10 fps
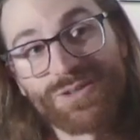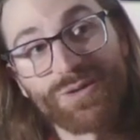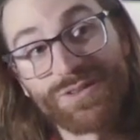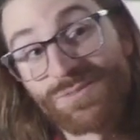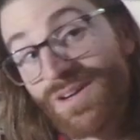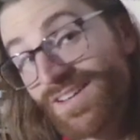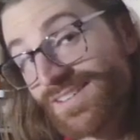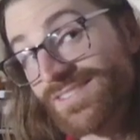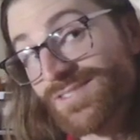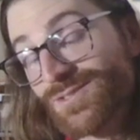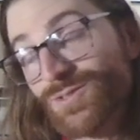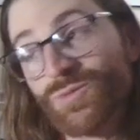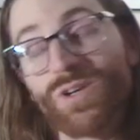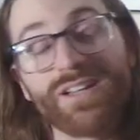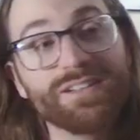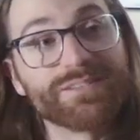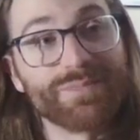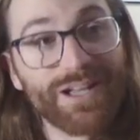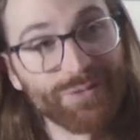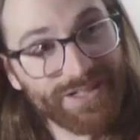correspondence to what
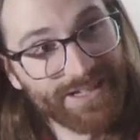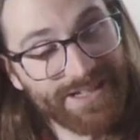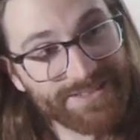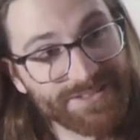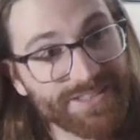my work has.